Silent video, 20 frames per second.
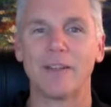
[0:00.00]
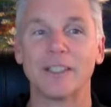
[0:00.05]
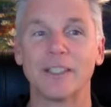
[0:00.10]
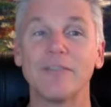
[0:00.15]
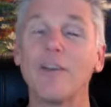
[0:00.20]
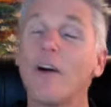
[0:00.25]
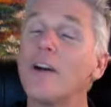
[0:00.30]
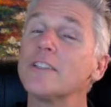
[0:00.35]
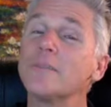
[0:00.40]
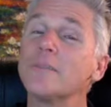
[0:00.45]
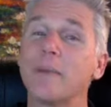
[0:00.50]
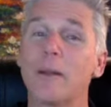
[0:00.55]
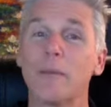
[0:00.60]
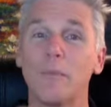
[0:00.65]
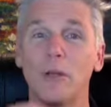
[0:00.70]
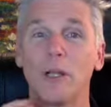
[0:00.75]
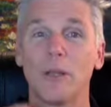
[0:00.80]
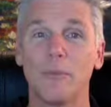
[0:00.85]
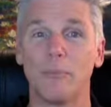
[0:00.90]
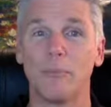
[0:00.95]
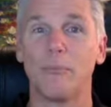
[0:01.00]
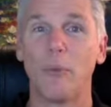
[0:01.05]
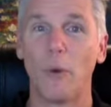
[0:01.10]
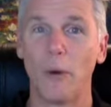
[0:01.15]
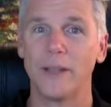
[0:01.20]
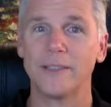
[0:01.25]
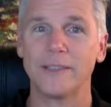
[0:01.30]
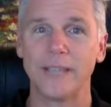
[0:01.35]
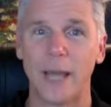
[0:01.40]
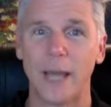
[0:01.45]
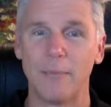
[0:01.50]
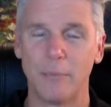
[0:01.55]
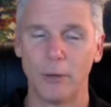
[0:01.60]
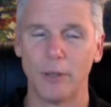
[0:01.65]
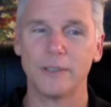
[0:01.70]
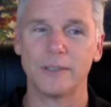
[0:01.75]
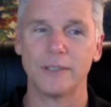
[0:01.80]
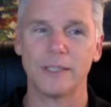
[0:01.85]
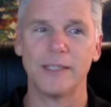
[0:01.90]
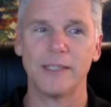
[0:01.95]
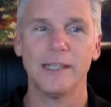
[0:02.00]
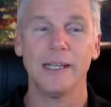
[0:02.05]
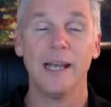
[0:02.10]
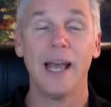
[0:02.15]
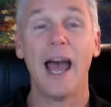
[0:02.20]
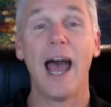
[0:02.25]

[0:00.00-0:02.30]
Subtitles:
Because I've always been a bullet point type person.